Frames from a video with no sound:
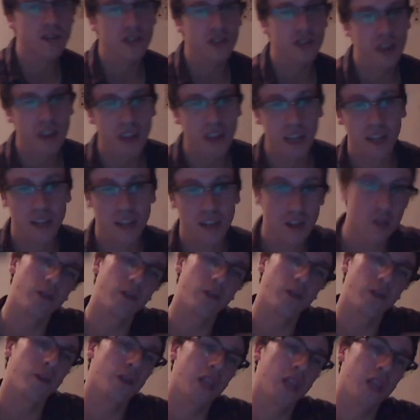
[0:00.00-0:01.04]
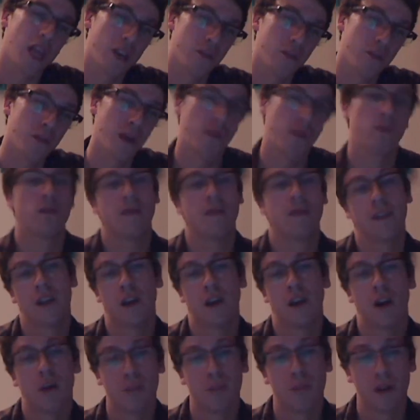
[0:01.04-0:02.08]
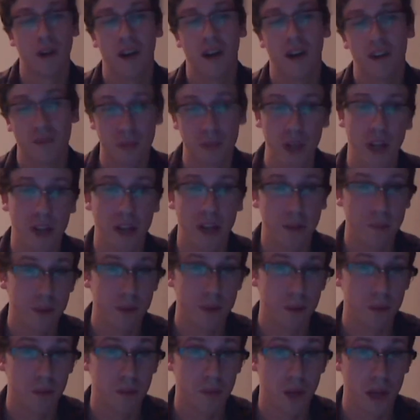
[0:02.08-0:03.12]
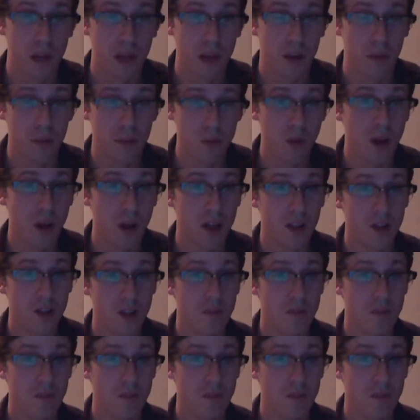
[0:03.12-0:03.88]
seen these in the latest Pickles video, but I've been playing on quite a lot